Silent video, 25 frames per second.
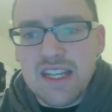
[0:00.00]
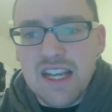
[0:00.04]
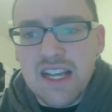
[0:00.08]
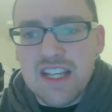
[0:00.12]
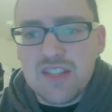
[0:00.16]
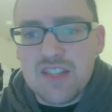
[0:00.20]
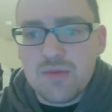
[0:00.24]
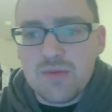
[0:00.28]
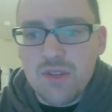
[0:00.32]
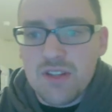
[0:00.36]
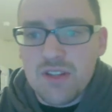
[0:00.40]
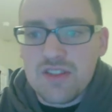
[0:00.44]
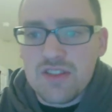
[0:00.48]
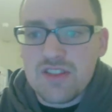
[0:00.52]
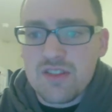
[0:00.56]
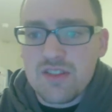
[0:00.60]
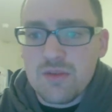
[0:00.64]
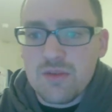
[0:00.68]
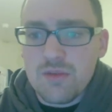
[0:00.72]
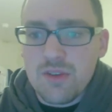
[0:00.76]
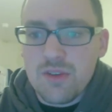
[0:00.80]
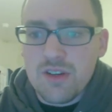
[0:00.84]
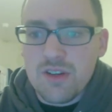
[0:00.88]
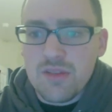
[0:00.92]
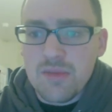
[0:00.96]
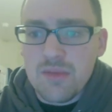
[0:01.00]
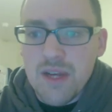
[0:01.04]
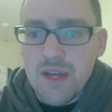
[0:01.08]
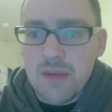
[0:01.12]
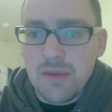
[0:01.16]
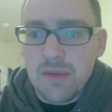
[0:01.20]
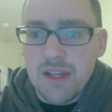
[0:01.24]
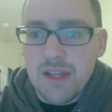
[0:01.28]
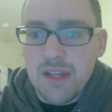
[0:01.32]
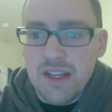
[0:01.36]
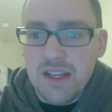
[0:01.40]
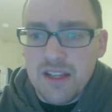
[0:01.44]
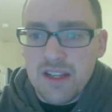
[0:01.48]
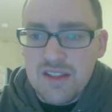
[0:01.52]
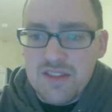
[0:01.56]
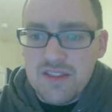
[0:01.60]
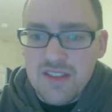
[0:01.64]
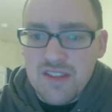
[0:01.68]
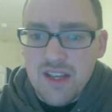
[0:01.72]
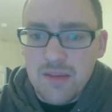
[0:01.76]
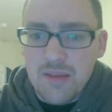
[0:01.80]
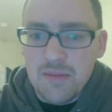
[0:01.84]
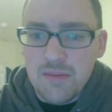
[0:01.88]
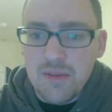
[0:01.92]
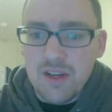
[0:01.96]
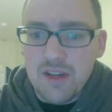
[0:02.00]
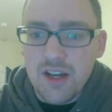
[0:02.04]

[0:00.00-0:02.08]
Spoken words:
as well as the work by Blenkinsop